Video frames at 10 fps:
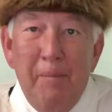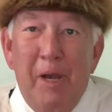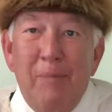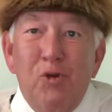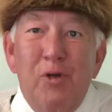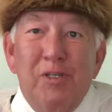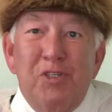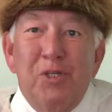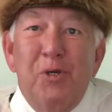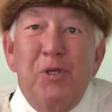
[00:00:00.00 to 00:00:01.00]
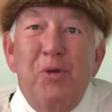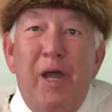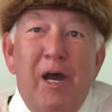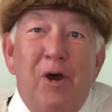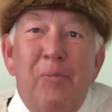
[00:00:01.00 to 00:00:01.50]
But I'm going to show you
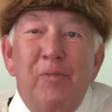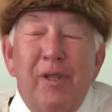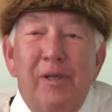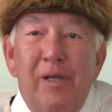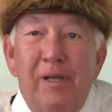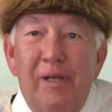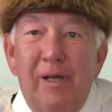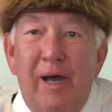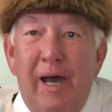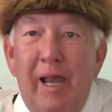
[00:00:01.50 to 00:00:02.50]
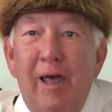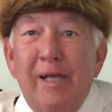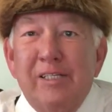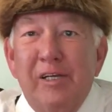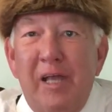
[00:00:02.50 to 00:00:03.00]
how I
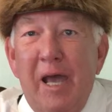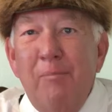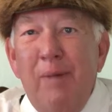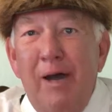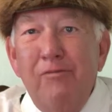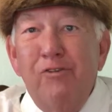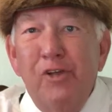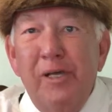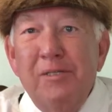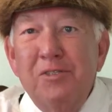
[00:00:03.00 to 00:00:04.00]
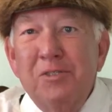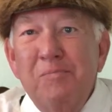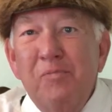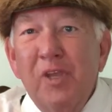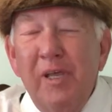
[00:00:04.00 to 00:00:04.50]
like to knap my flints
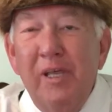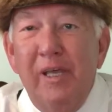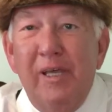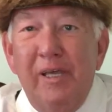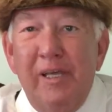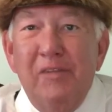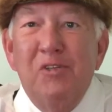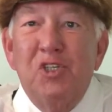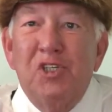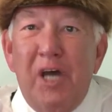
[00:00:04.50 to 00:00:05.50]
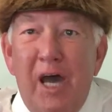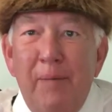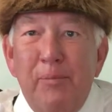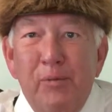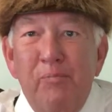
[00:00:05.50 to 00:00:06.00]
in the
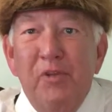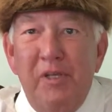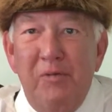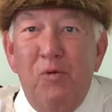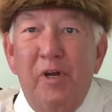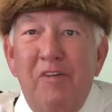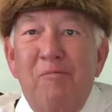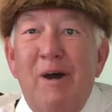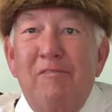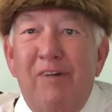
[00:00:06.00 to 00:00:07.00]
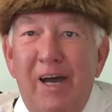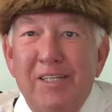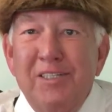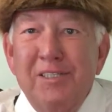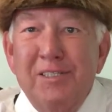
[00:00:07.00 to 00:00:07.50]
shop in one of my
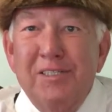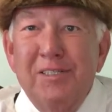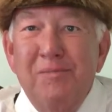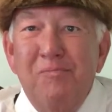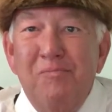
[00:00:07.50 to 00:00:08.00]
vices.